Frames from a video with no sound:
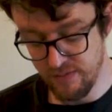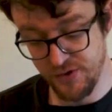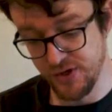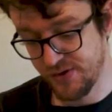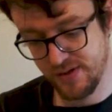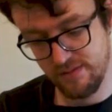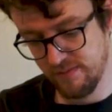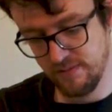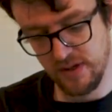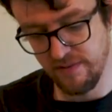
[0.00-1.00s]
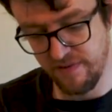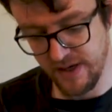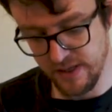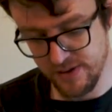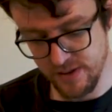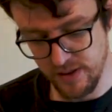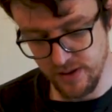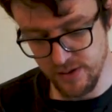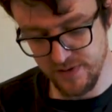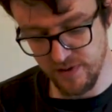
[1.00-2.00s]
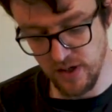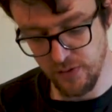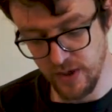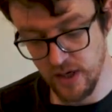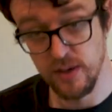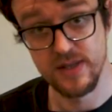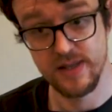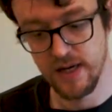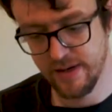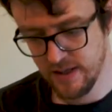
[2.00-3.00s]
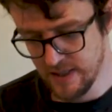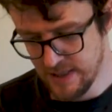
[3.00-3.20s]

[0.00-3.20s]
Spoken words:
just configured to use for Arduino instead.